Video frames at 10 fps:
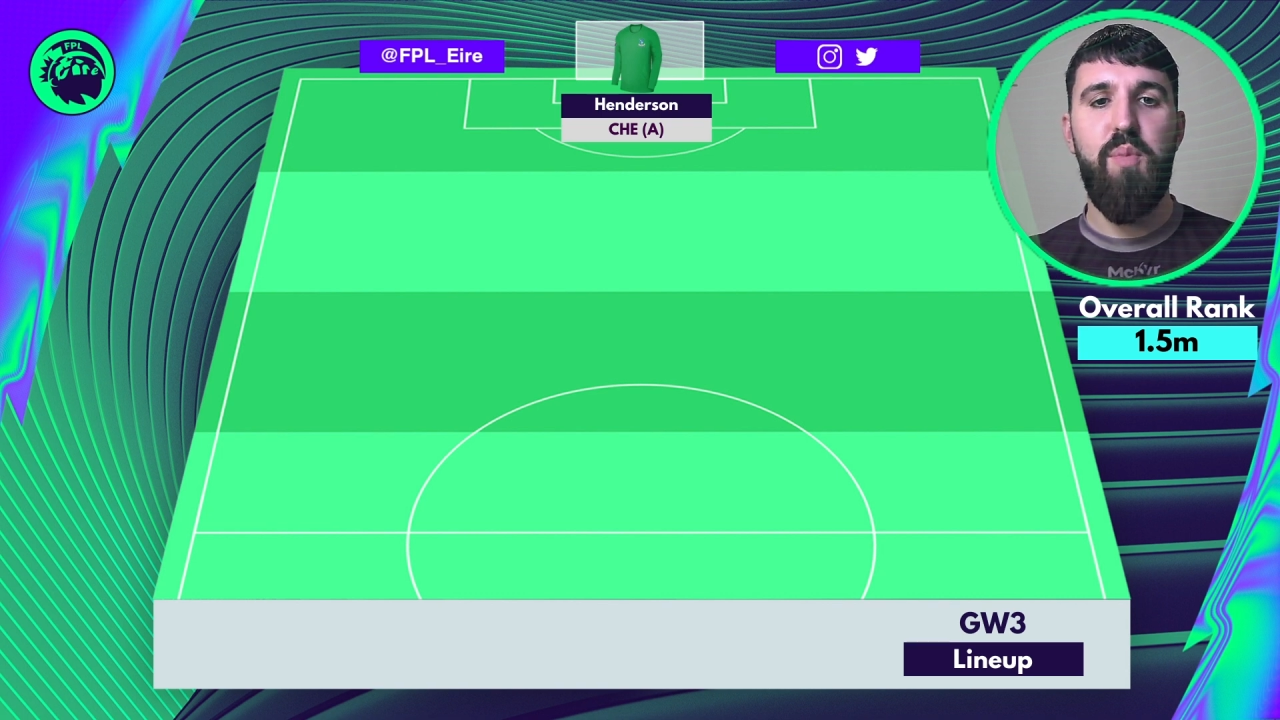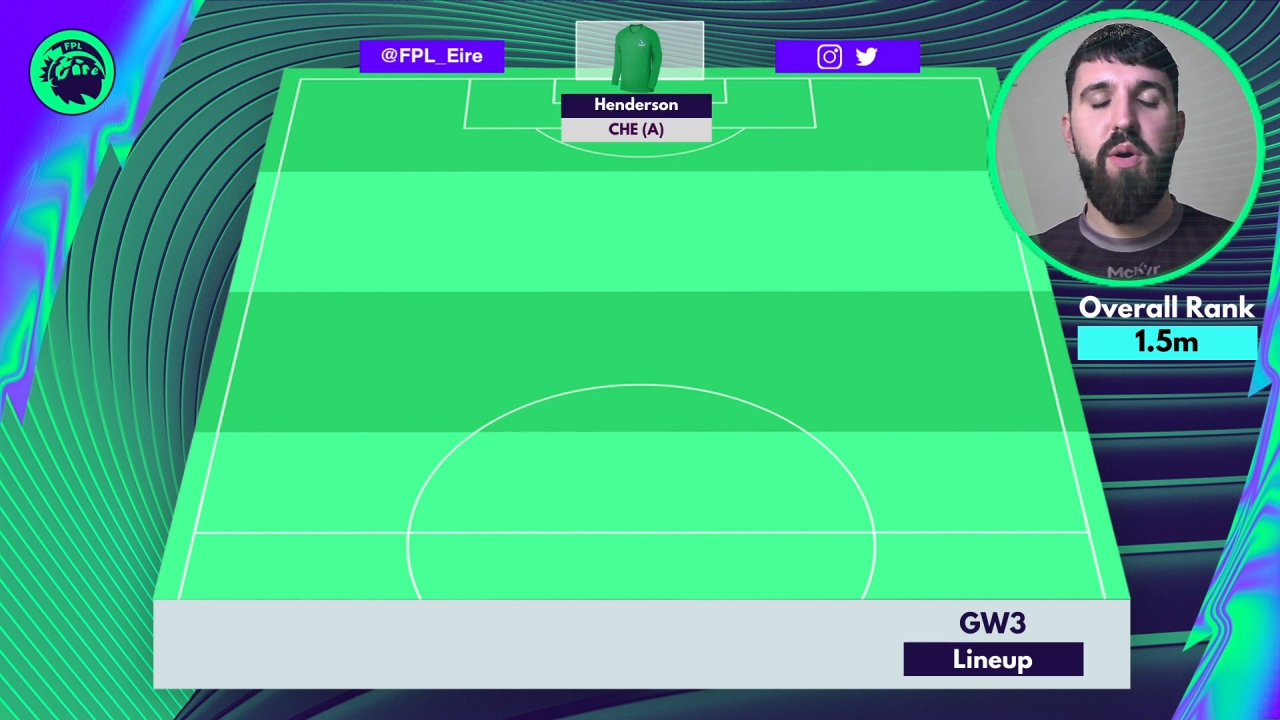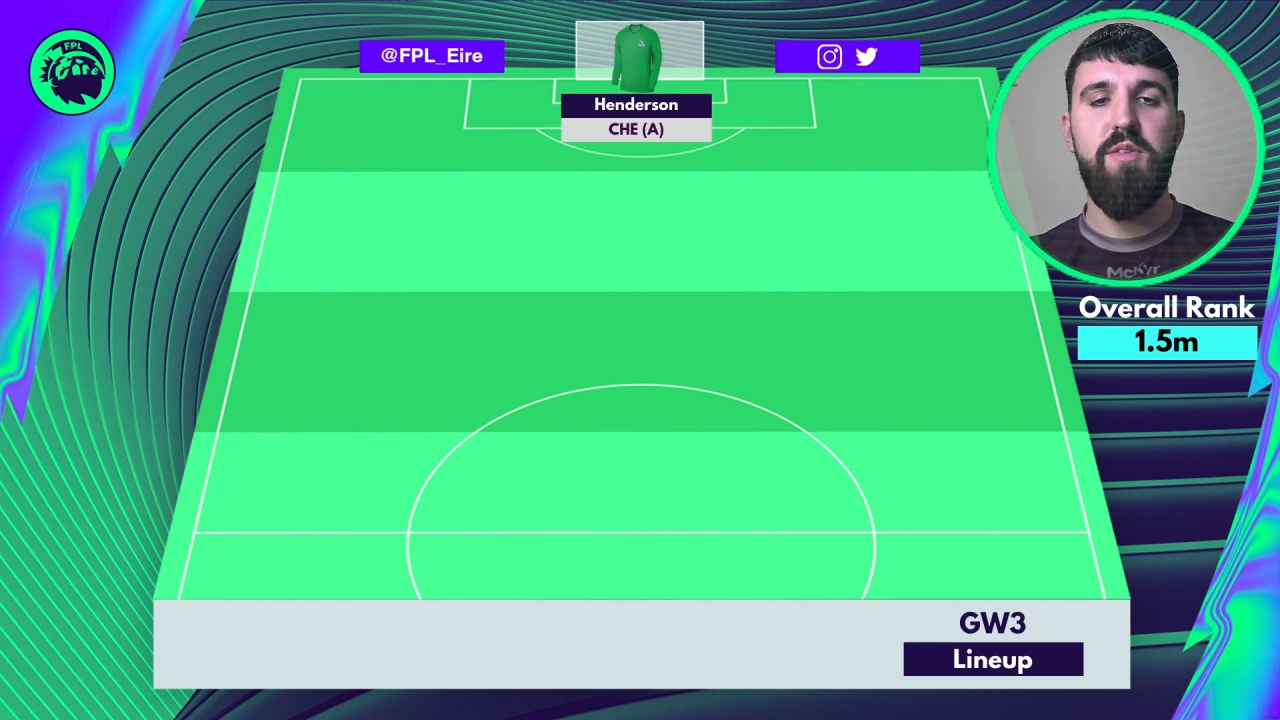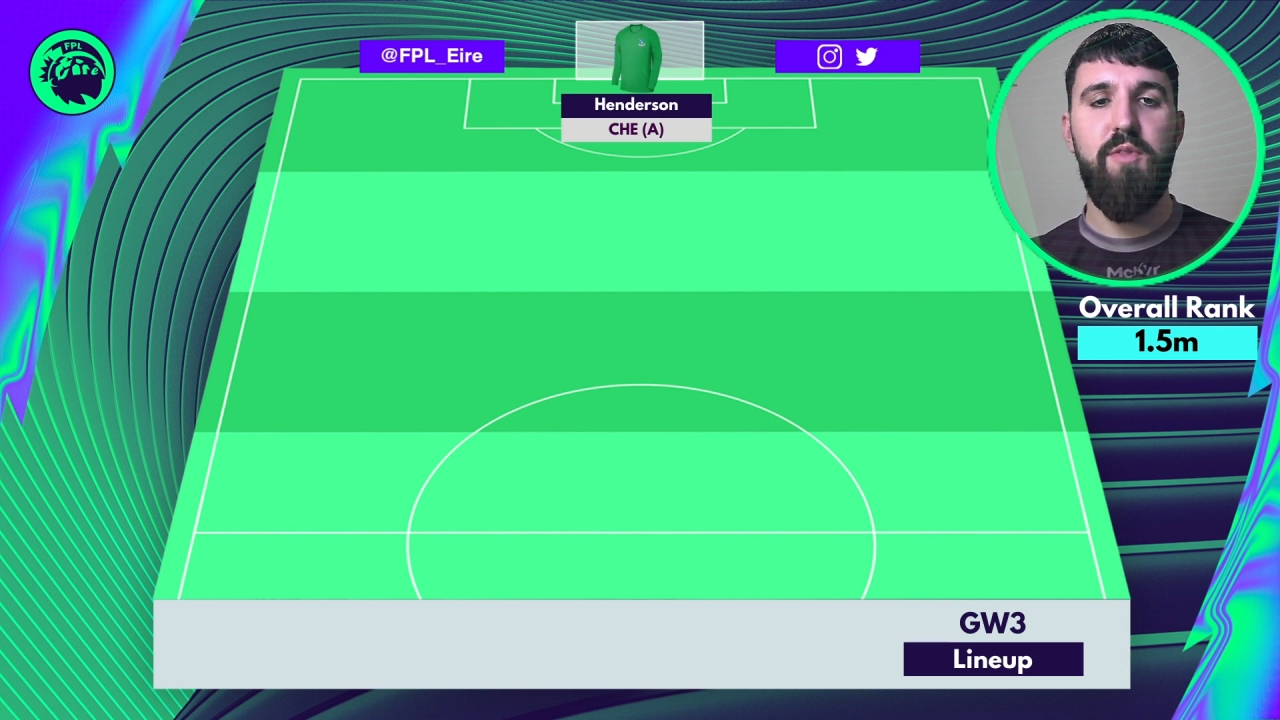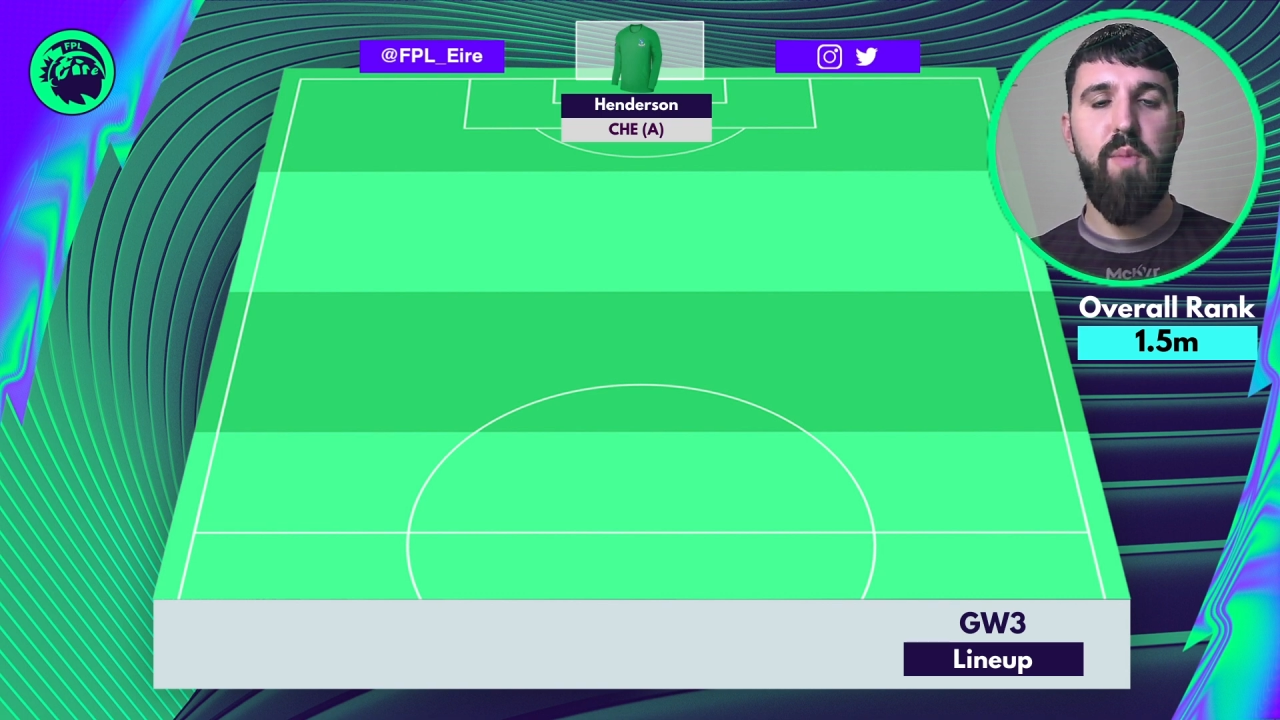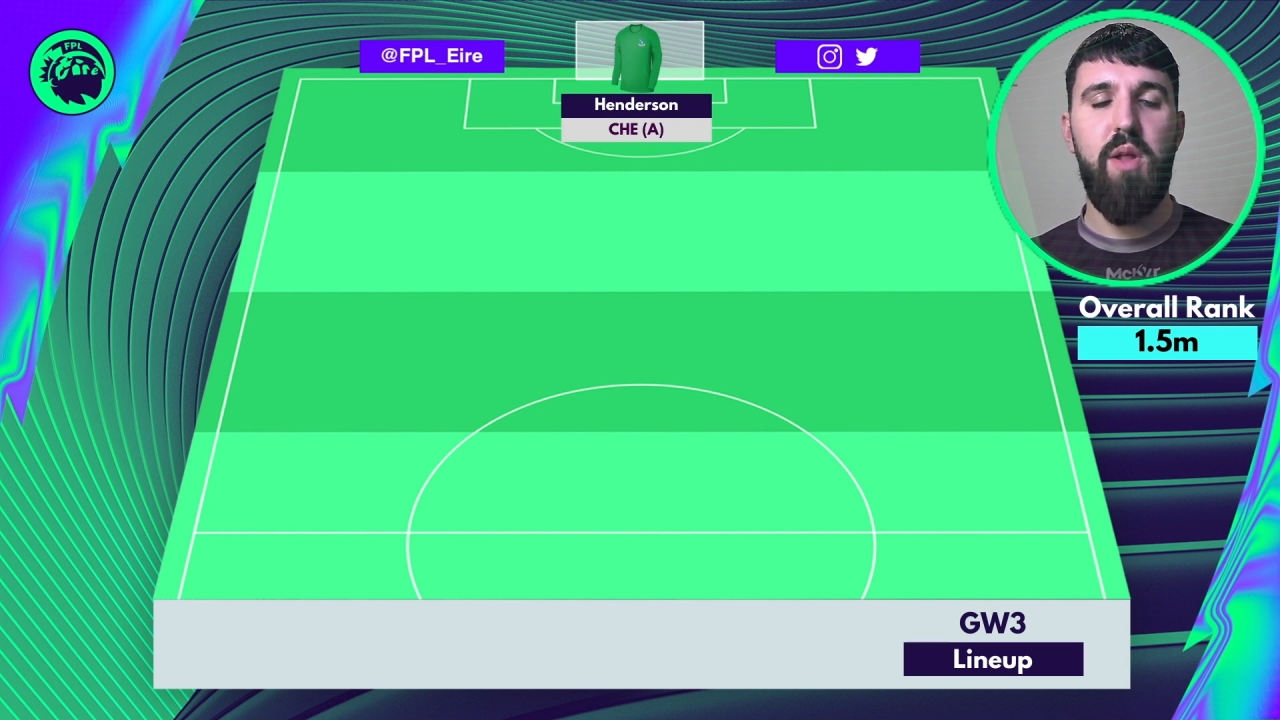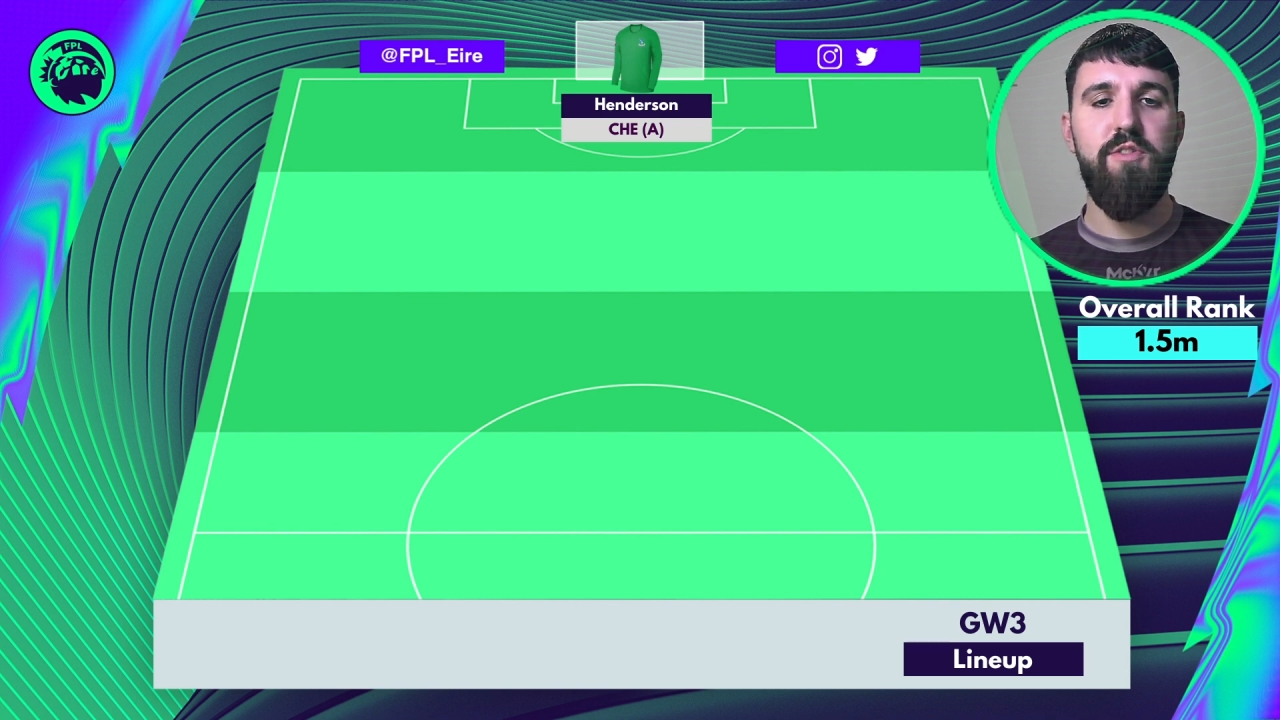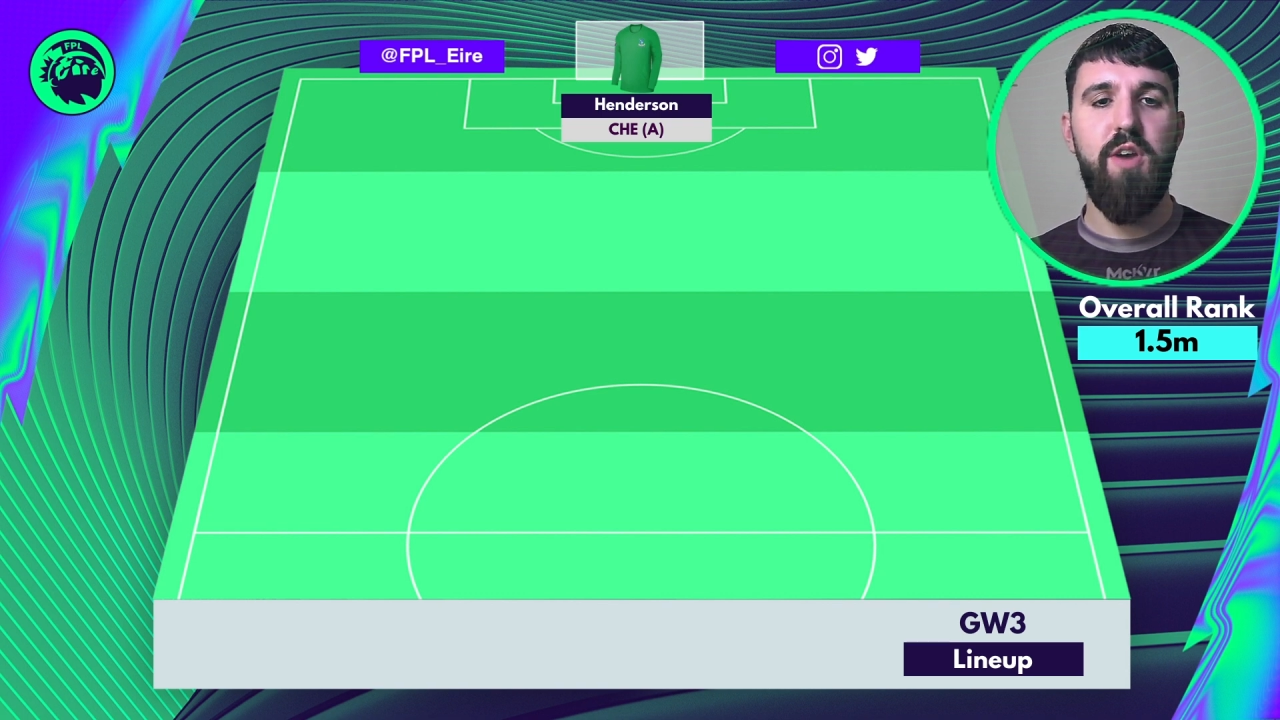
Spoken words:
points from all the